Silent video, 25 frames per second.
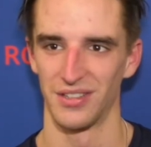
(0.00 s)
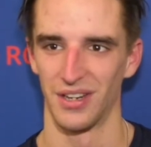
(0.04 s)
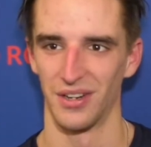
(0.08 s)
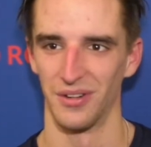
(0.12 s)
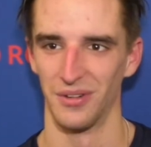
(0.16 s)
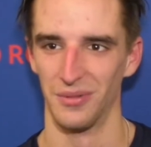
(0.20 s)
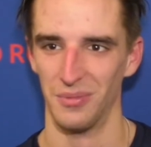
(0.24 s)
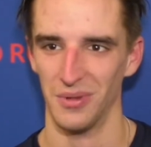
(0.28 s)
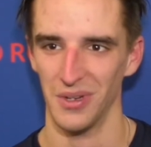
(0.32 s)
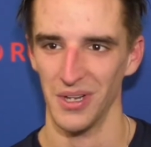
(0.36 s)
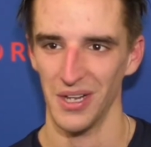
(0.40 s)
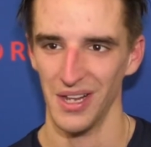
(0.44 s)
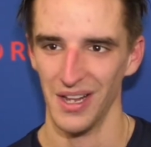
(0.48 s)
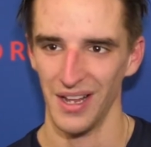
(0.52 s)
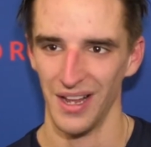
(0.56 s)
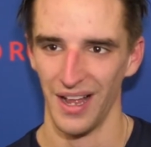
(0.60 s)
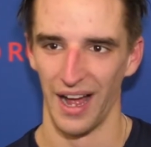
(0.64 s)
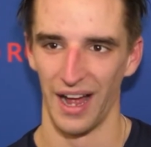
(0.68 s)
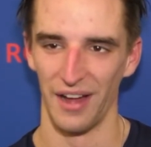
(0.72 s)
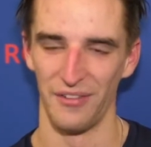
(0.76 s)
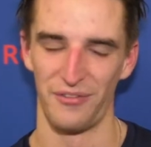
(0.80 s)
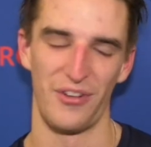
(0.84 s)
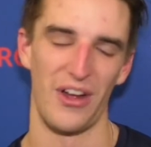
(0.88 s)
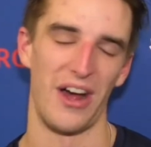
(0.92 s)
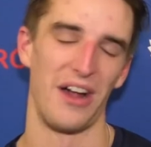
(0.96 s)
So
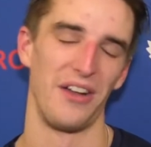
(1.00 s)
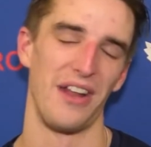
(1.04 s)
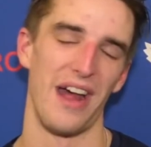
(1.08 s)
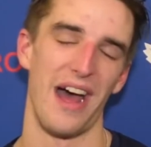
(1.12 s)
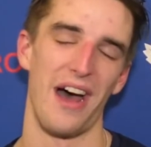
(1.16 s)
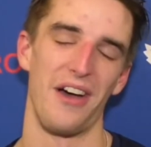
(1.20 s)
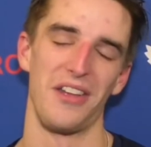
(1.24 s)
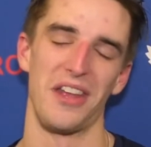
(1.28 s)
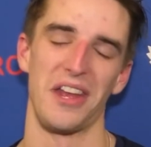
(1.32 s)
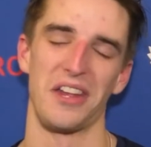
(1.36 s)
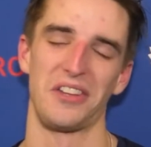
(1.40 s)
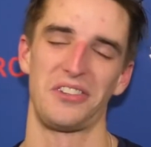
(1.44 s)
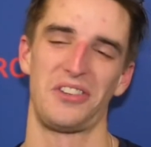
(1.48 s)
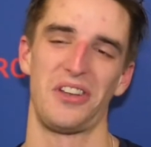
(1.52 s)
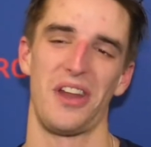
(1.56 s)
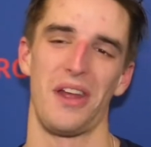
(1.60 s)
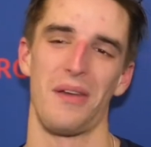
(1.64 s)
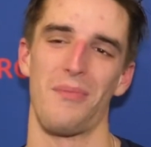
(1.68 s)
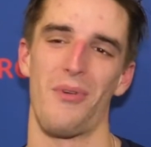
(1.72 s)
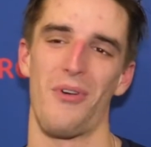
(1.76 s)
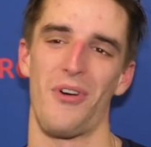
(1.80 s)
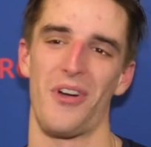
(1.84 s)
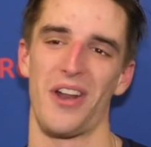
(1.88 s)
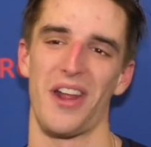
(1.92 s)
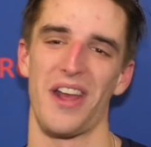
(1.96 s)
I found out
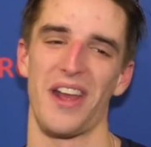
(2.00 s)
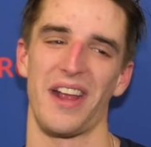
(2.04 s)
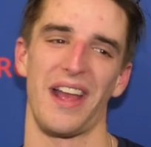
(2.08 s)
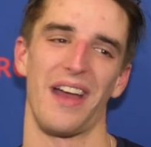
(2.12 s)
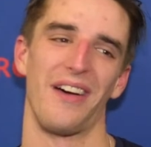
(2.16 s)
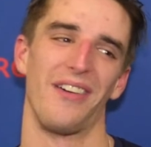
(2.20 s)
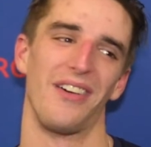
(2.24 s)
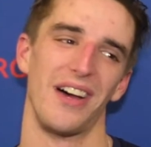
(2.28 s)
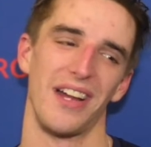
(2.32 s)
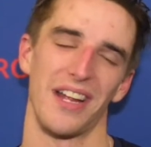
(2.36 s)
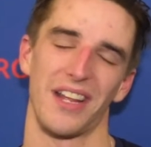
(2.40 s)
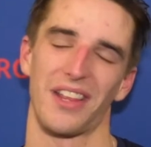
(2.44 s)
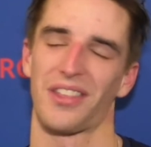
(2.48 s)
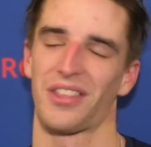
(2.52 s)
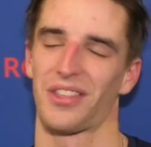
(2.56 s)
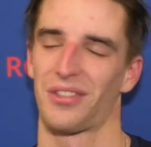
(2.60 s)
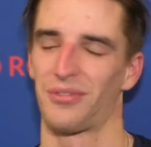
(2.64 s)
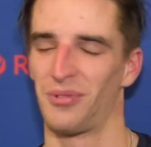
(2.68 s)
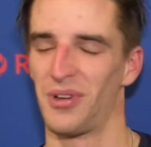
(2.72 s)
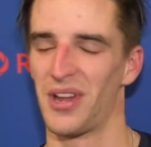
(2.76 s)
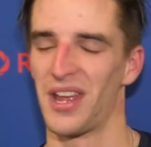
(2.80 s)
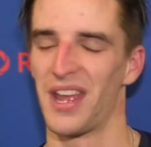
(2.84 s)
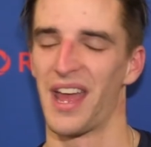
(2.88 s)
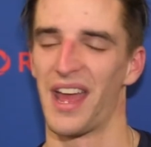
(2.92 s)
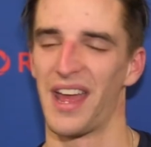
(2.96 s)
yesterday morning at like
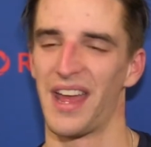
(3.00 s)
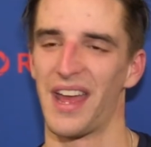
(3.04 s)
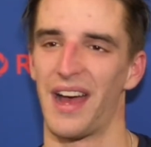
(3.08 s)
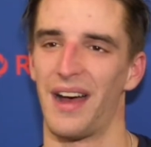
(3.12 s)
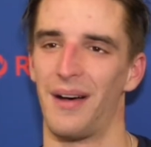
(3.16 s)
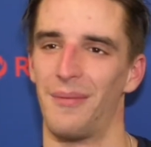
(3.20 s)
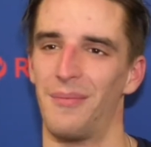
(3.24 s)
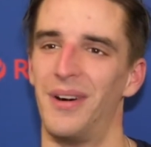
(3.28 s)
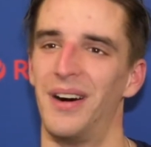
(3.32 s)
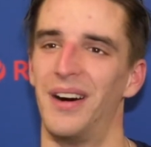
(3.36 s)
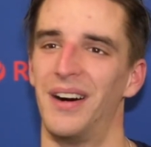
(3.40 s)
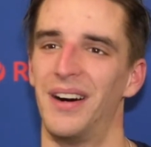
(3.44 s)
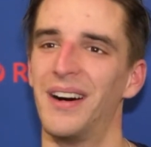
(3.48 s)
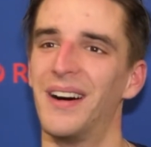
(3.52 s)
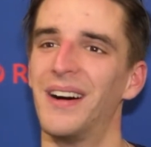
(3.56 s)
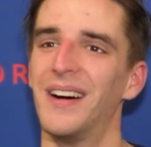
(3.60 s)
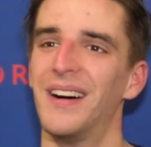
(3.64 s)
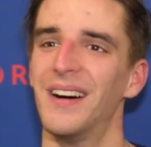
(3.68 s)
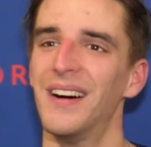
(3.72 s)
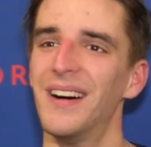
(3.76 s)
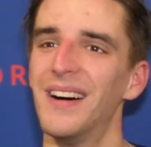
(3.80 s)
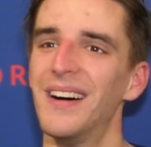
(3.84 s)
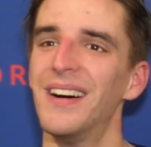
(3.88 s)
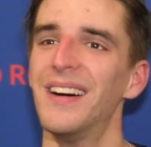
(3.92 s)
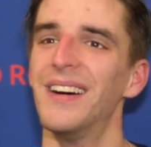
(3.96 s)
3 a.m.
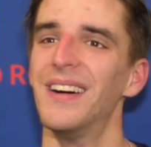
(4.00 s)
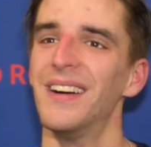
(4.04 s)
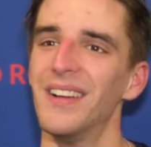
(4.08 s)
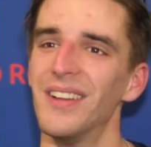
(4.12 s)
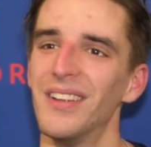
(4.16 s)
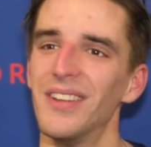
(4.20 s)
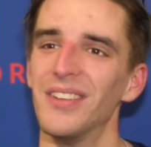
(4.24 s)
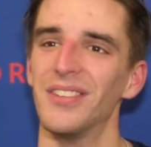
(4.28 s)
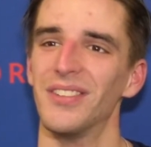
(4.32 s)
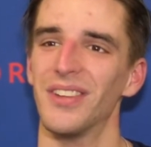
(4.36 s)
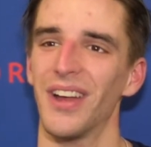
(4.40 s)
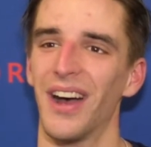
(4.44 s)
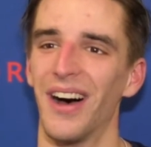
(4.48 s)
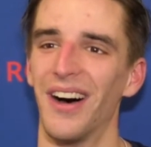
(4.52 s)
So